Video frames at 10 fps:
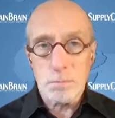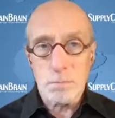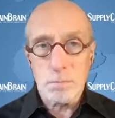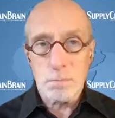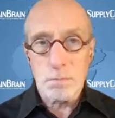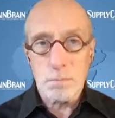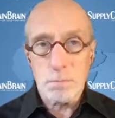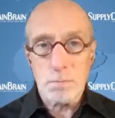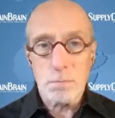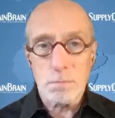
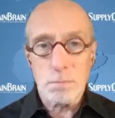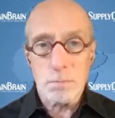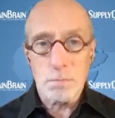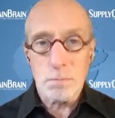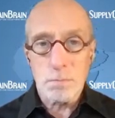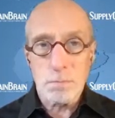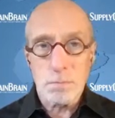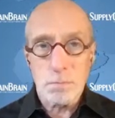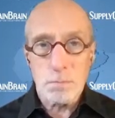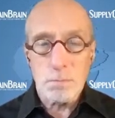
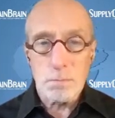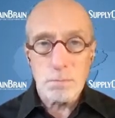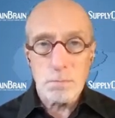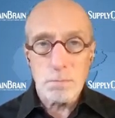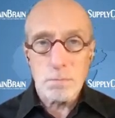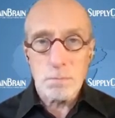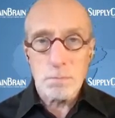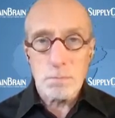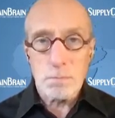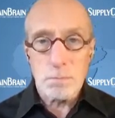
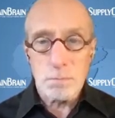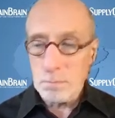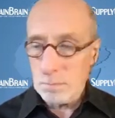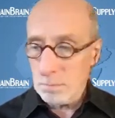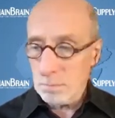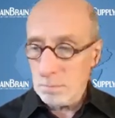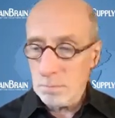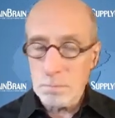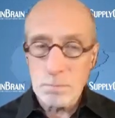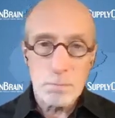
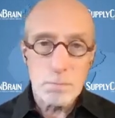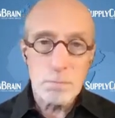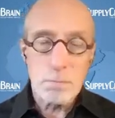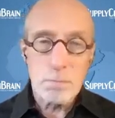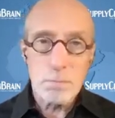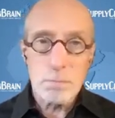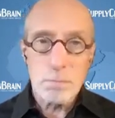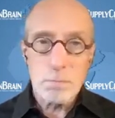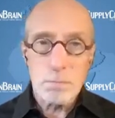(silent)